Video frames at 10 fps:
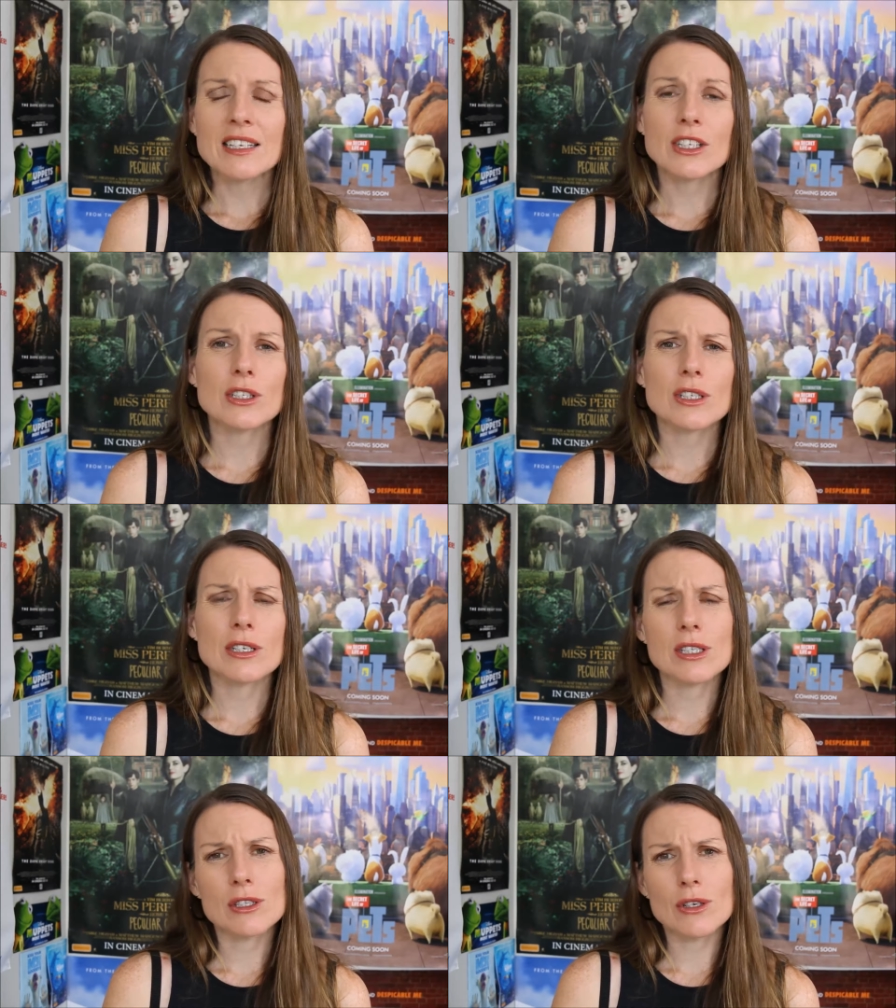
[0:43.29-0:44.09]

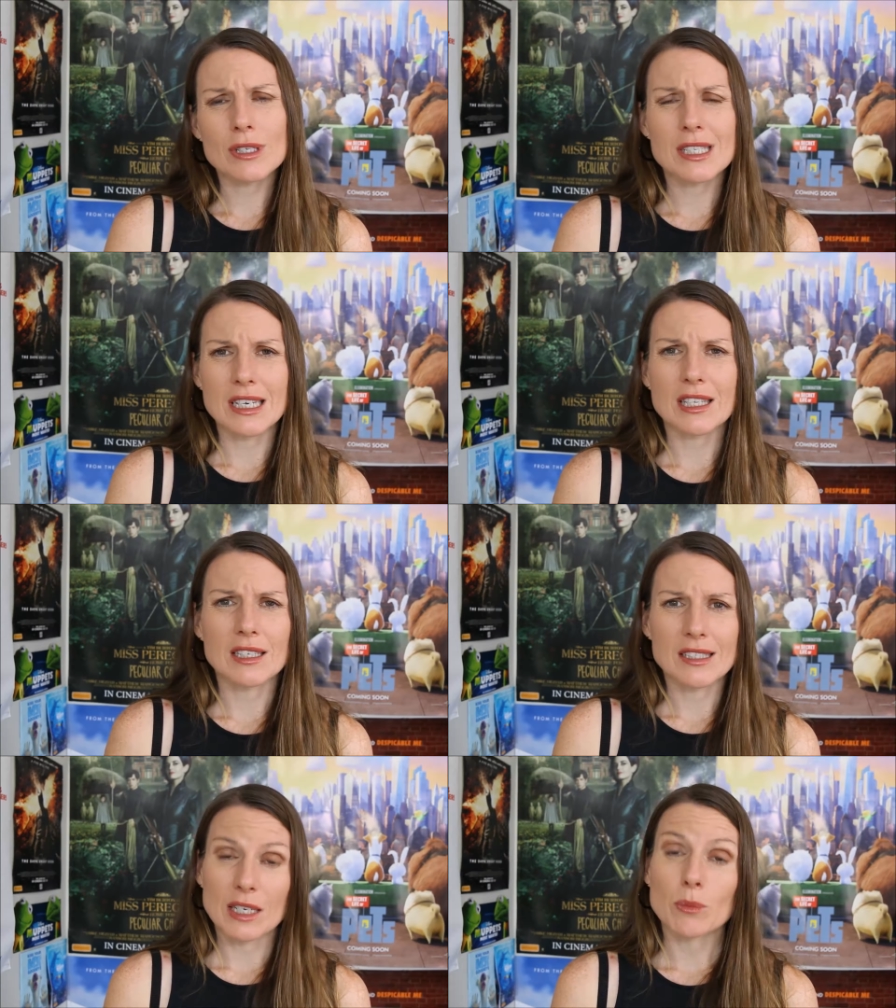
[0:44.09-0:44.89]
You do see
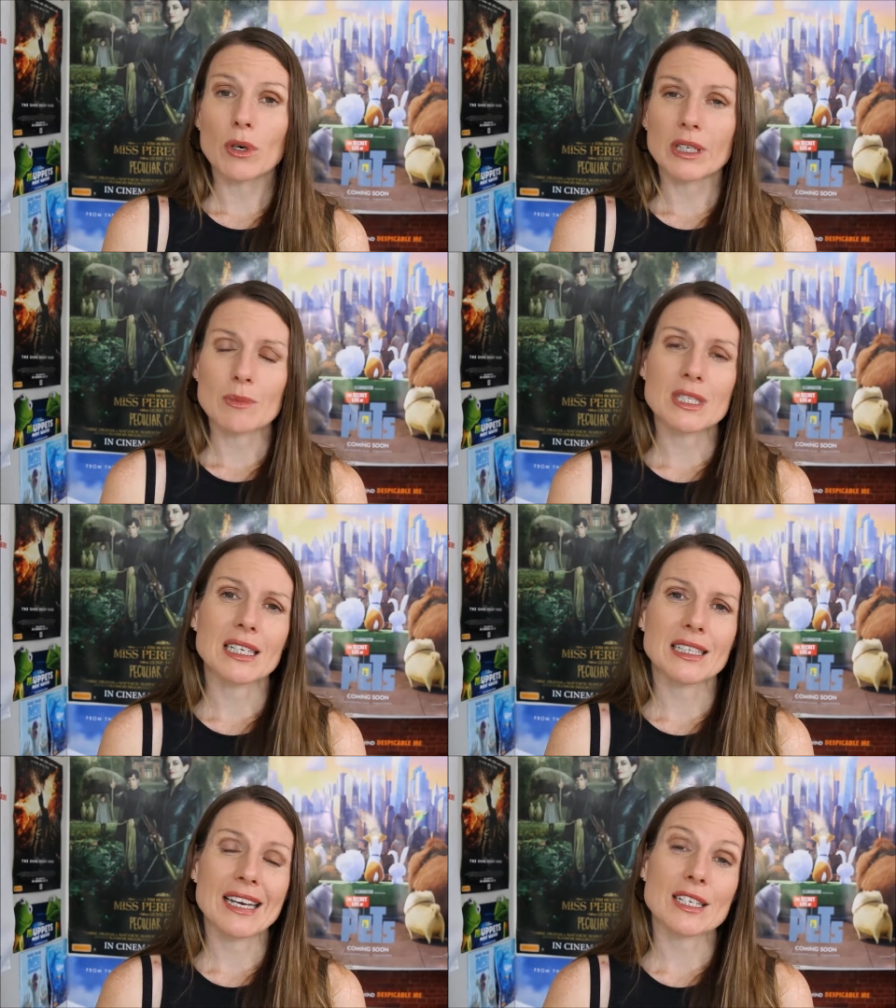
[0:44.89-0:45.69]
that dead body,
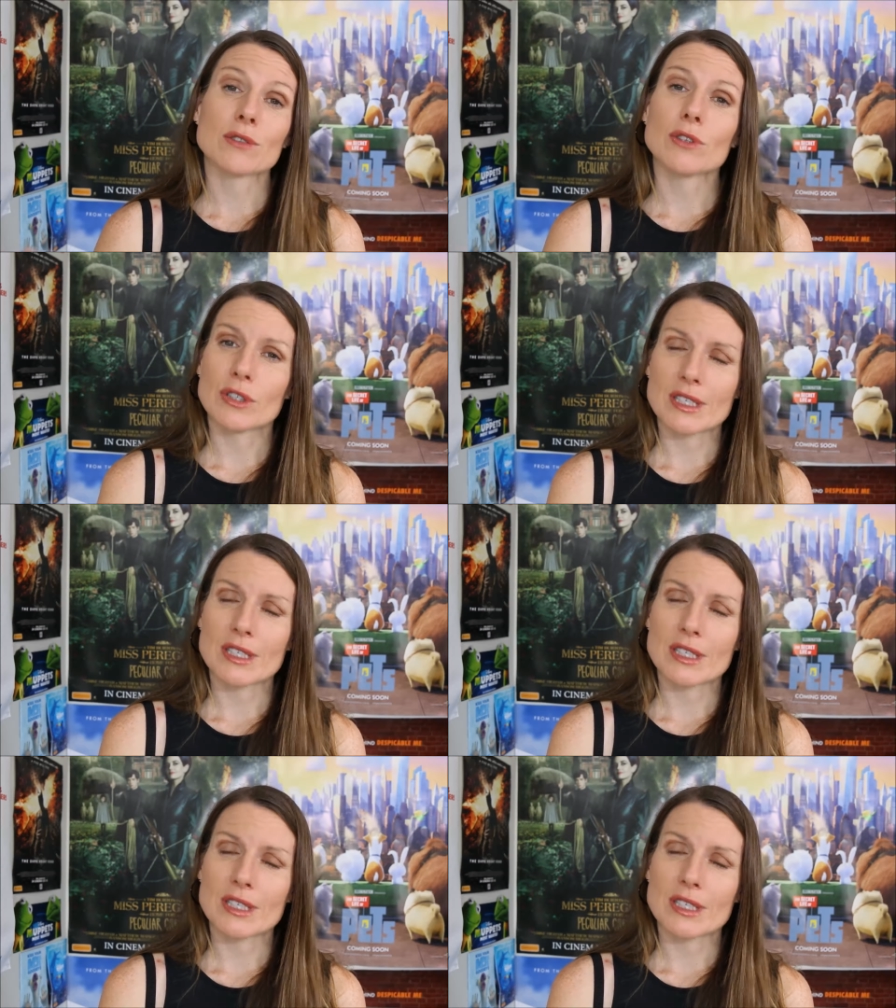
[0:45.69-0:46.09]
particularly later on.